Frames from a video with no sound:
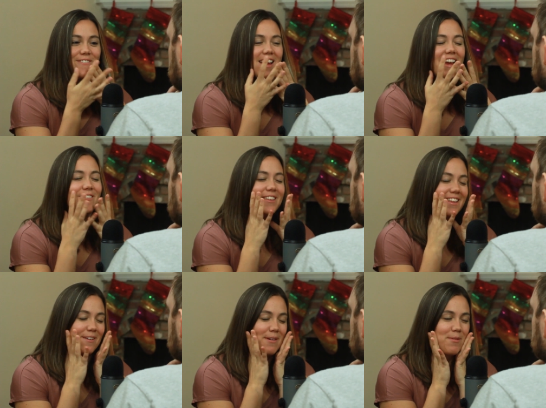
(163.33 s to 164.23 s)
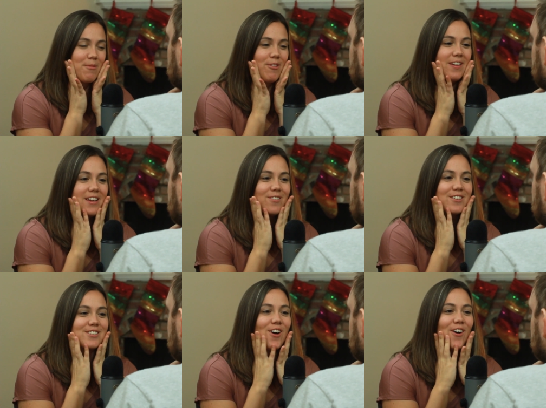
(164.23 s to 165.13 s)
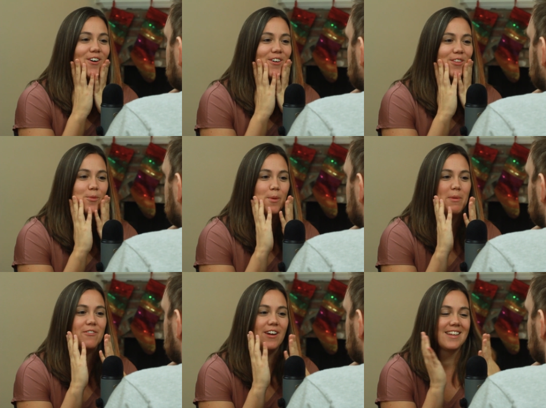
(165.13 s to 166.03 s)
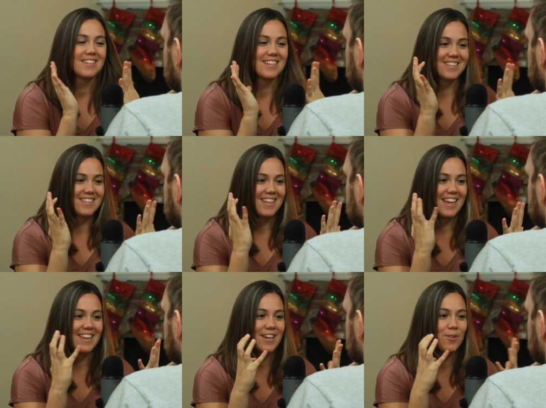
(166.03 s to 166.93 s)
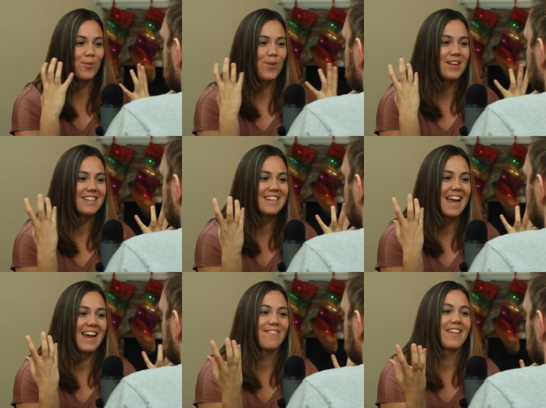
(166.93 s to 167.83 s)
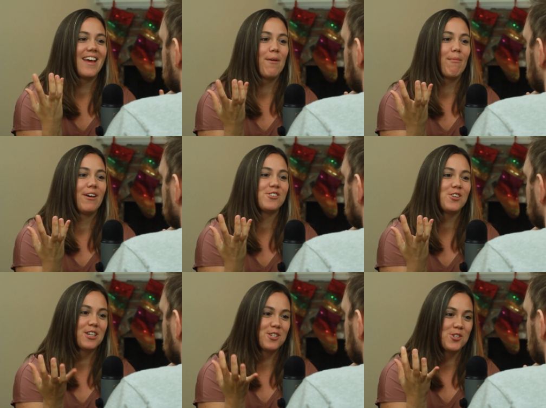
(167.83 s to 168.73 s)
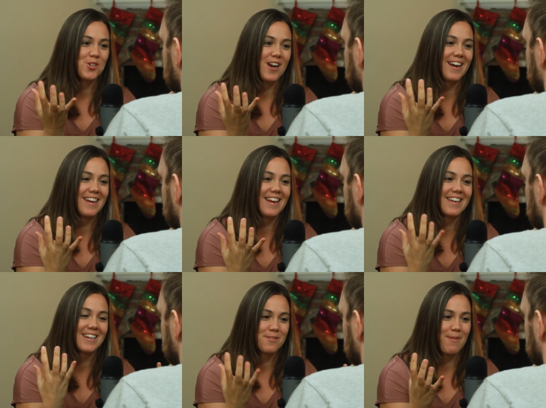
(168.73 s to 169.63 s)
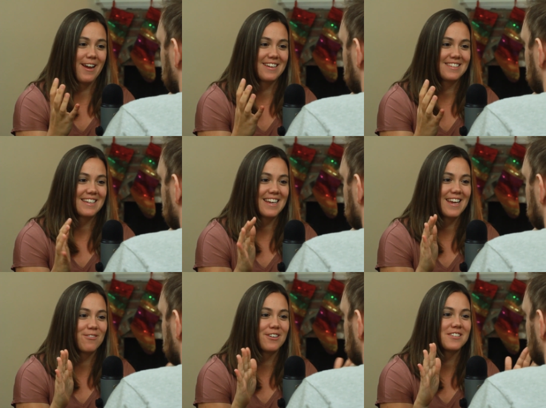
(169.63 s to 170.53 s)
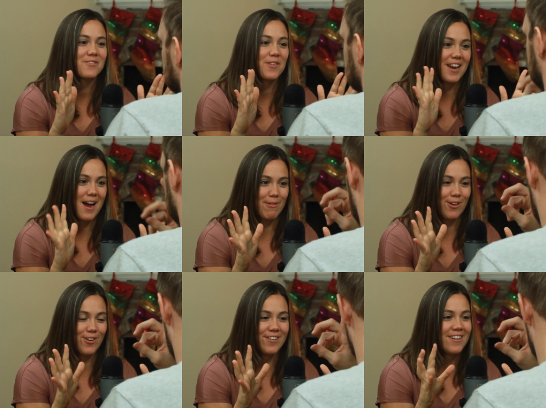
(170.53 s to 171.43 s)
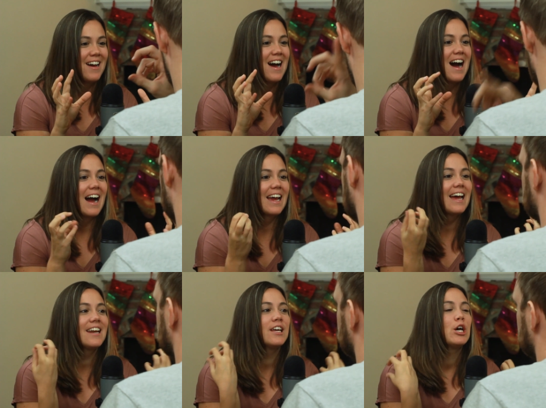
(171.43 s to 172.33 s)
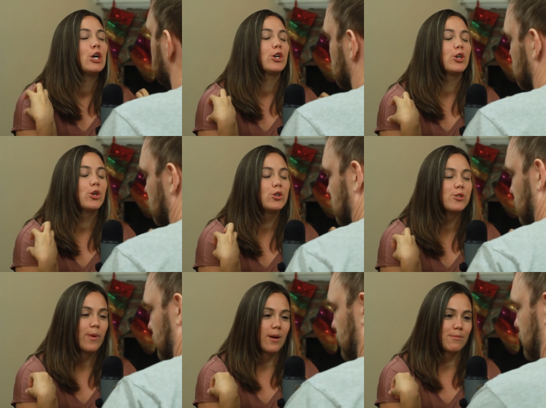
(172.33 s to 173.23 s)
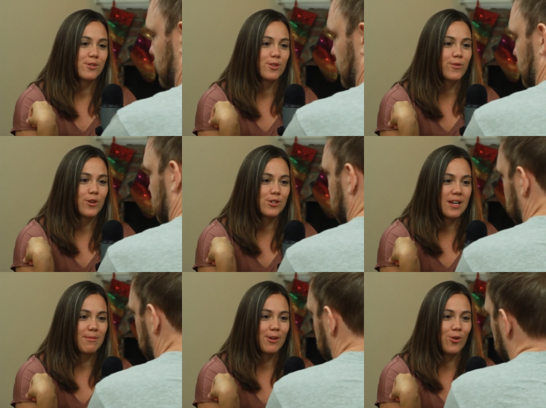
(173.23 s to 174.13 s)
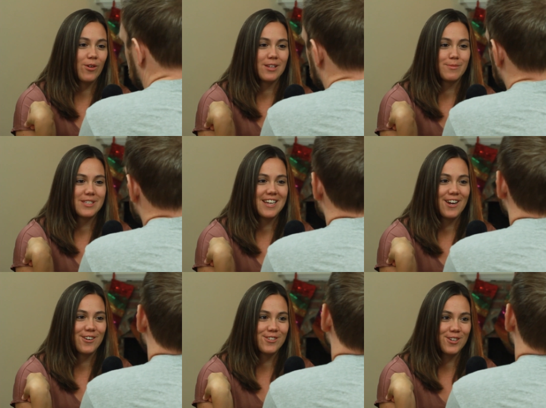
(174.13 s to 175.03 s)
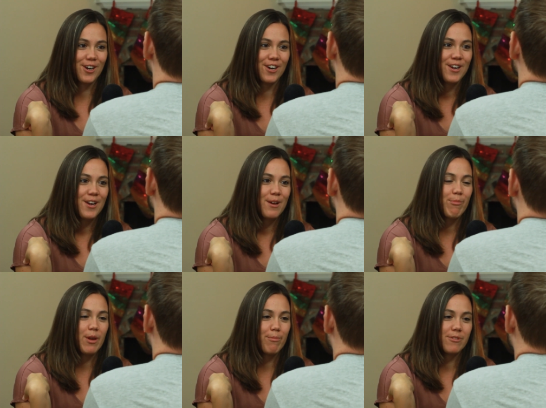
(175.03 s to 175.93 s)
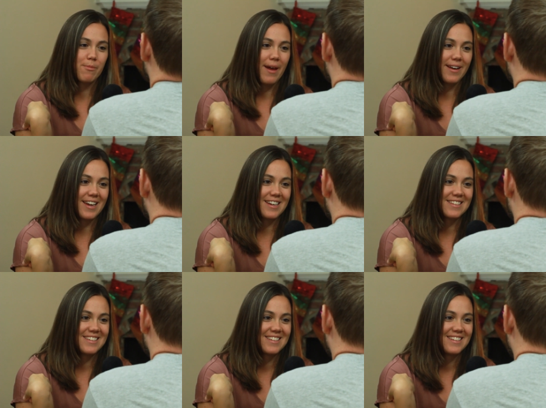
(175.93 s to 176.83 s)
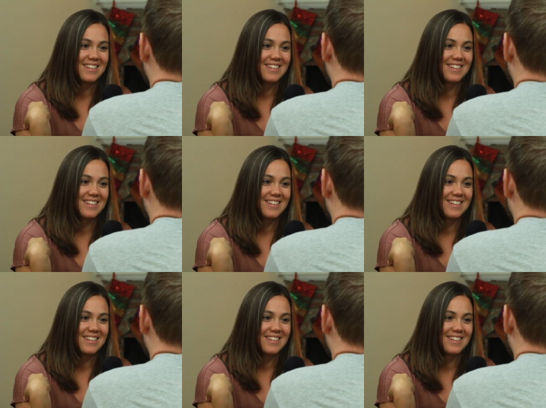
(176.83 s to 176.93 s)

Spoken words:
favorite thing about the movie was all the women fighting scenes. They like really gave them a chance to shine and kick some ass. Like it was phenomenal. I had goosebumps the first time Nicole Kidman's character beat up some bad guys.